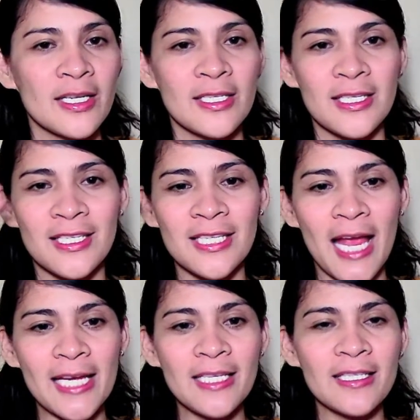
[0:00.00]

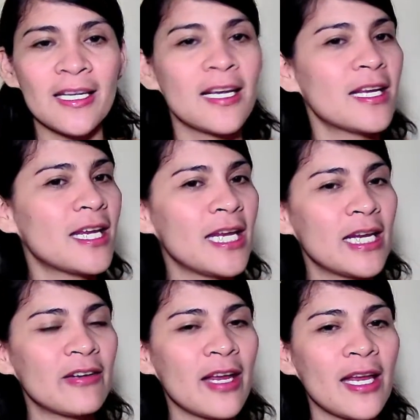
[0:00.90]
sight,
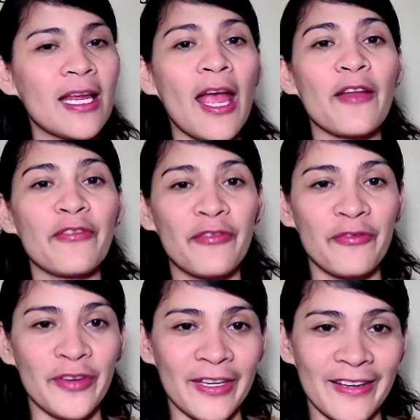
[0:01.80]
hearing, and
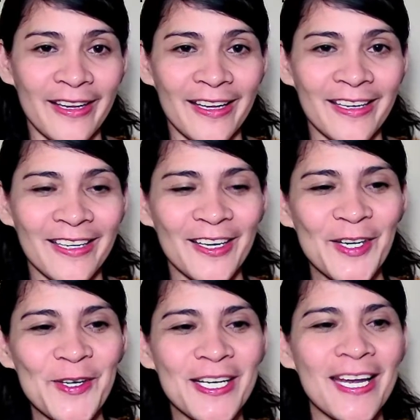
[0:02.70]
feeling.
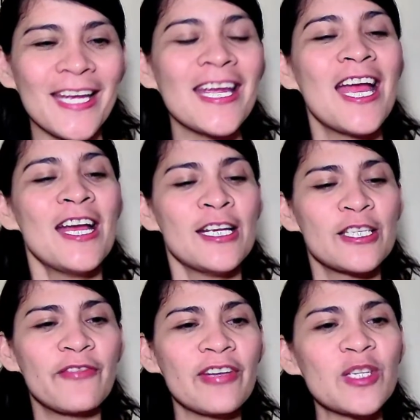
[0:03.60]
Okay,
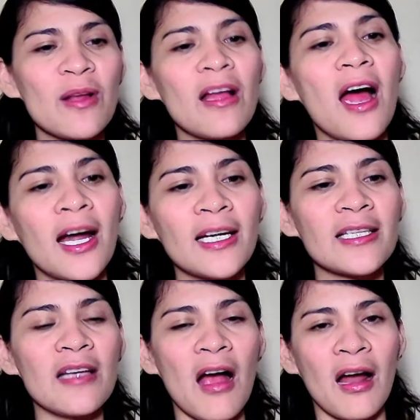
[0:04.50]
so visual
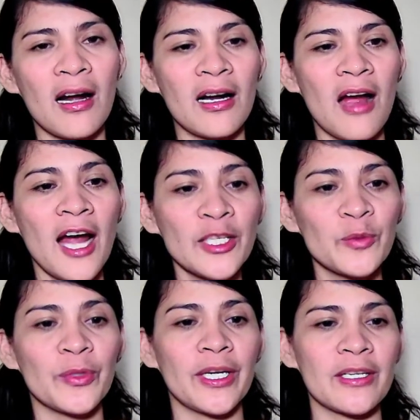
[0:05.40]
arts are
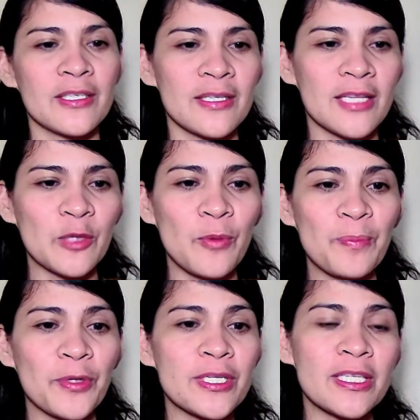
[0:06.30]
artworks that we
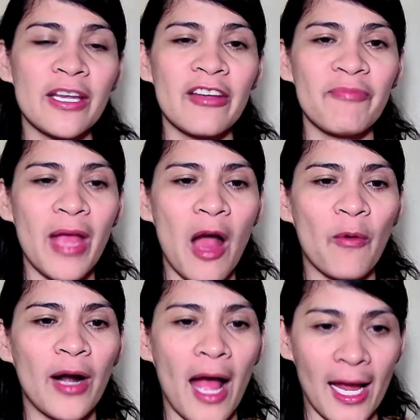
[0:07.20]
perceive with
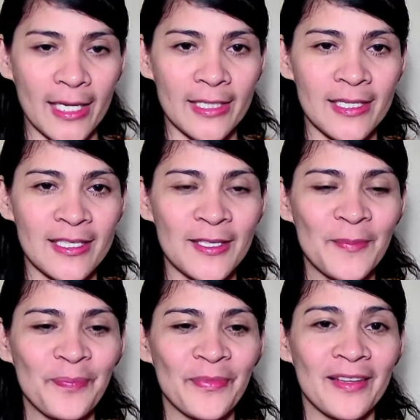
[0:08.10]
our eyes,
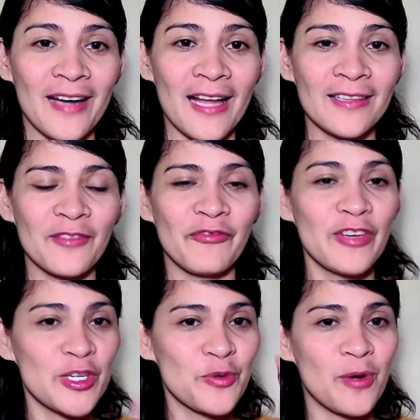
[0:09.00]
right?
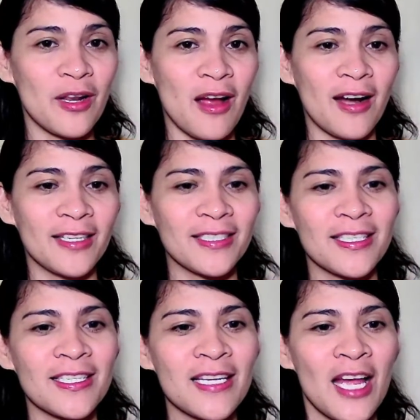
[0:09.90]
Visual
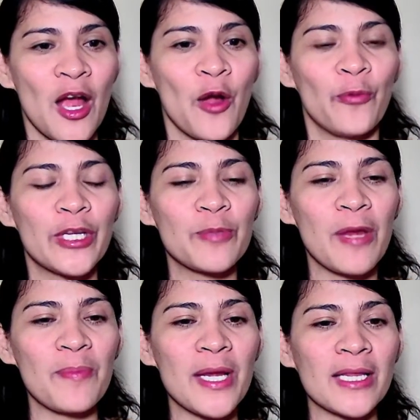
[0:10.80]
arts, which
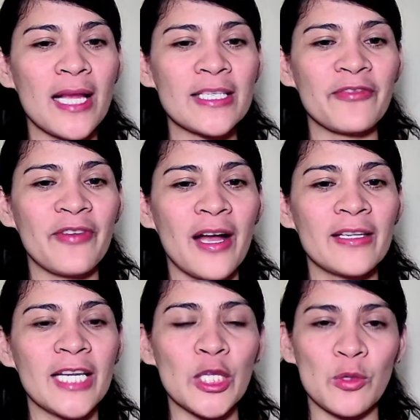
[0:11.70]
may be
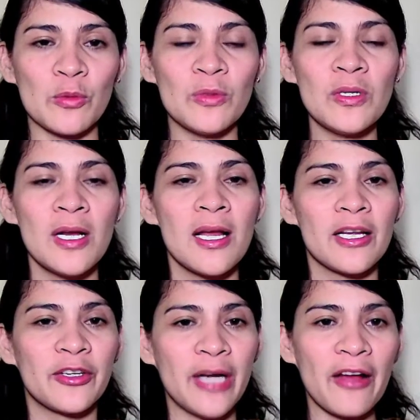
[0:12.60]
classified into
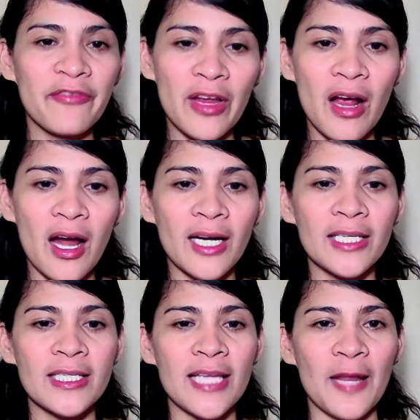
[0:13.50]
graphic
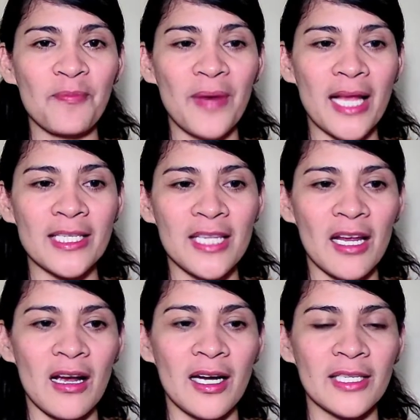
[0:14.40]
arts and
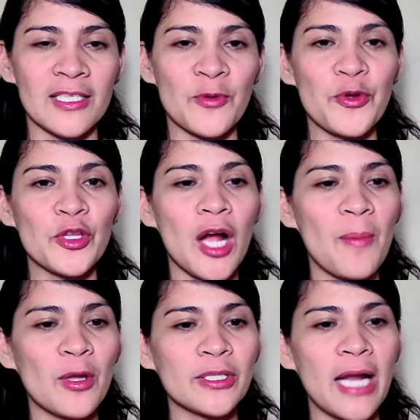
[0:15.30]
plastic arts. So when you talk
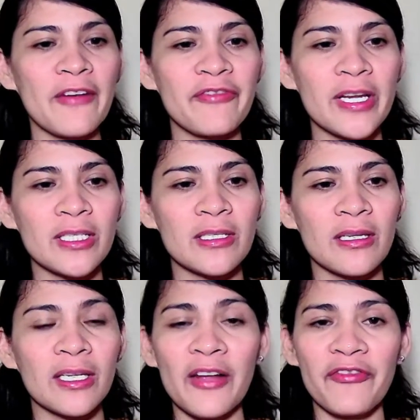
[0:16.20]
about graphic
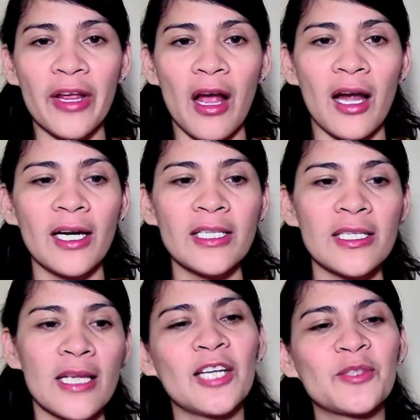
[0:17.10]

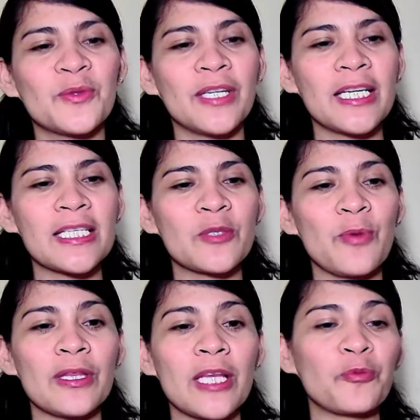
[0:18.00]
arts, artworks
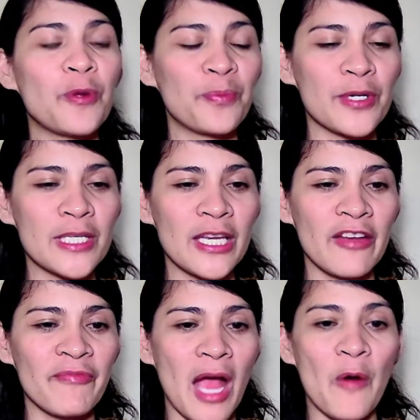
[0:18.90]
that we
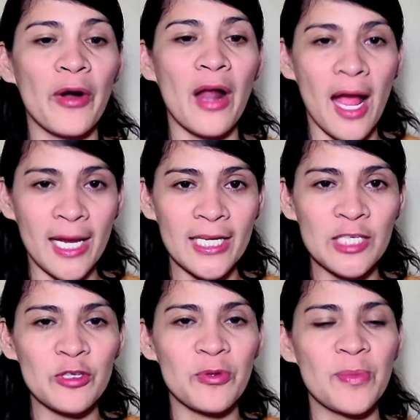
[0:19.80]
perceive with our
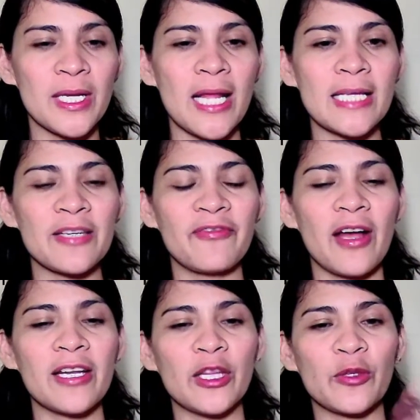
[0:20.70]
eyes, which will be
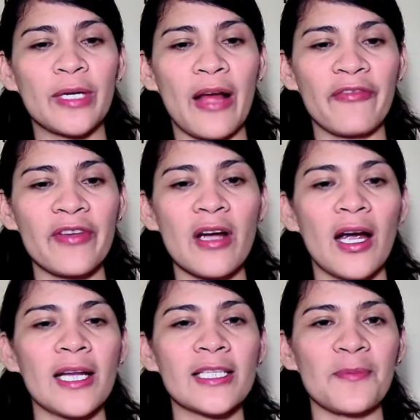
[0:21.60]
classified into graphic
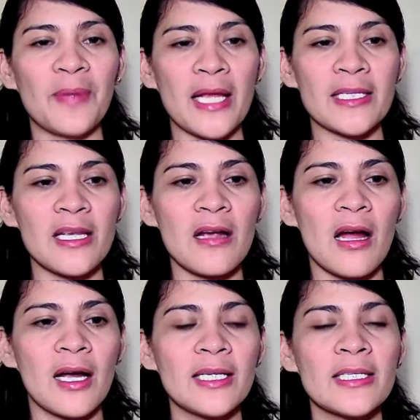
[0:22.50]
arts and plastic
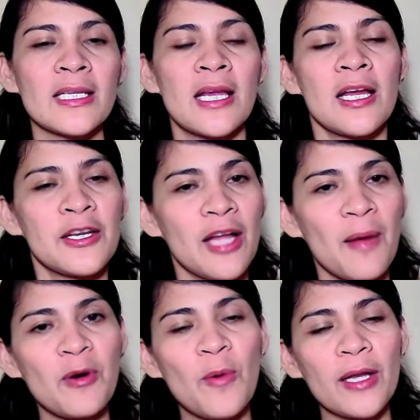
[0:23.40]
arts.
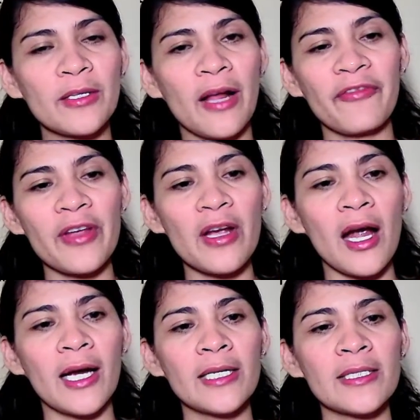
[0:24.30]
Number one, graphic
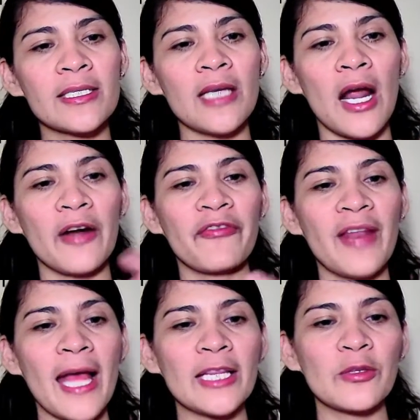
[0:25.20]
art, these are
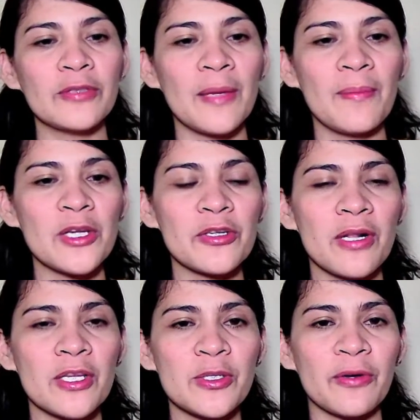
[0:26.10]
flat
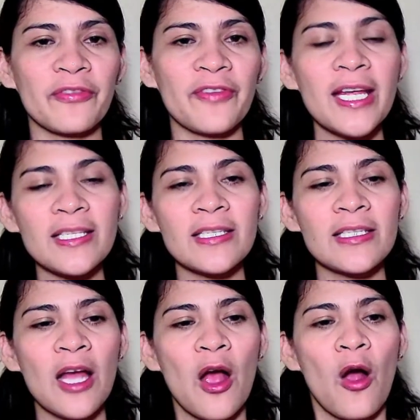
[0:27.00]
two-dimensional
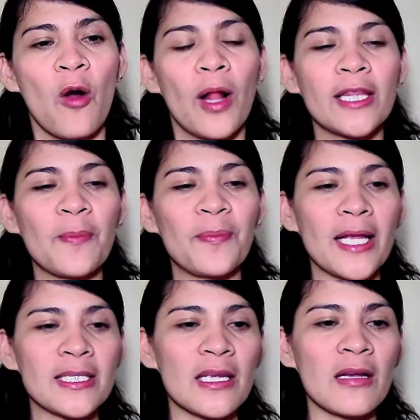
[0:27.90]
surface, while the
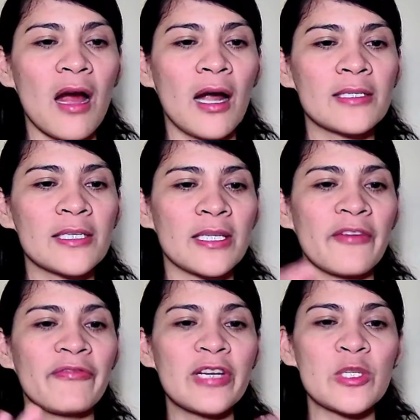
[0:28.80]
plastic arts, these
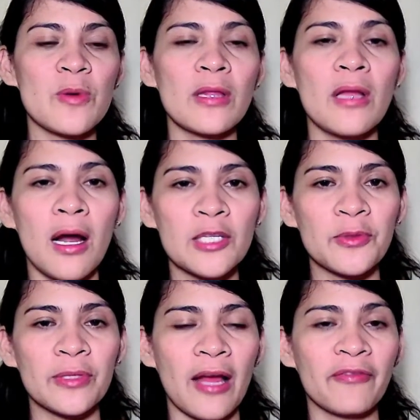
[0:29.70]
are visual arts
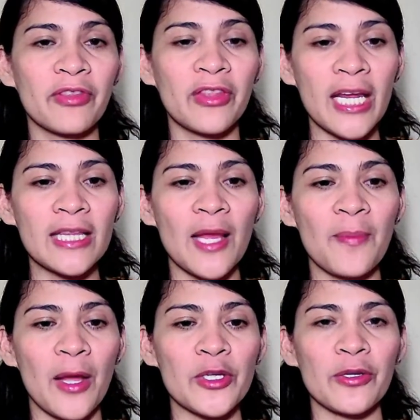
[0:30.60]
that have
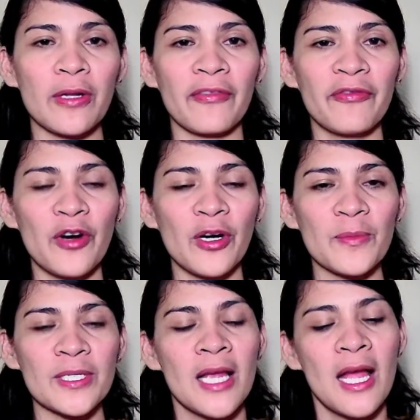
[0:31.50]
three-dimensional
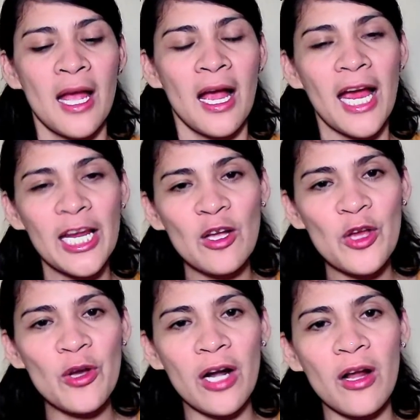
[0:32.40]
forms. I know
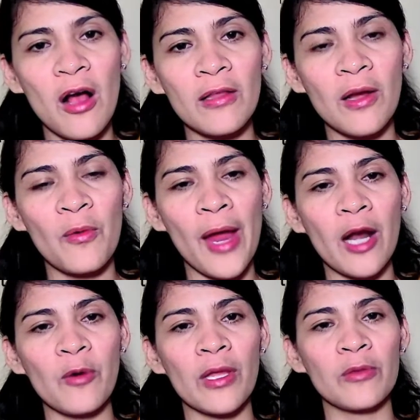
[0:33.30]
you are all
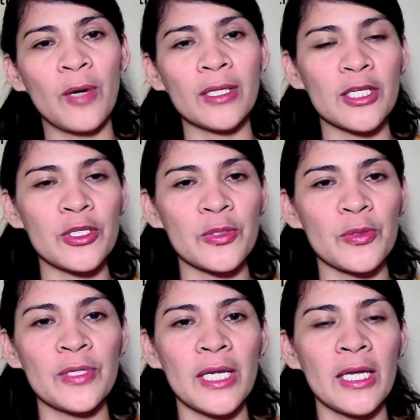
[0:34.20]
aware with what is
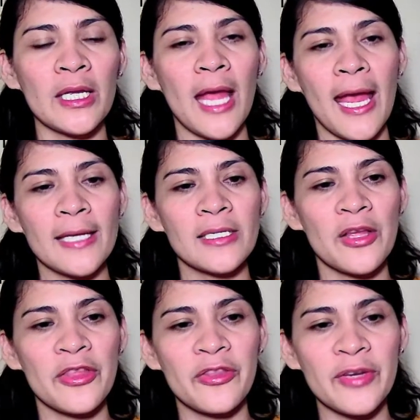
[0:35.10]
2D
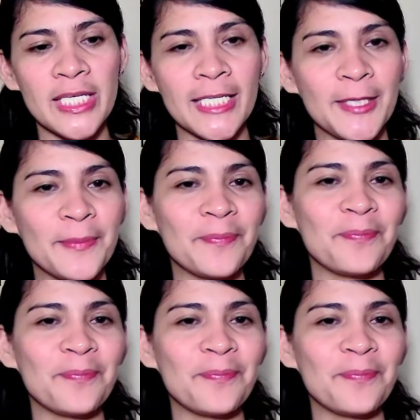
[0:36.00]
and 3D.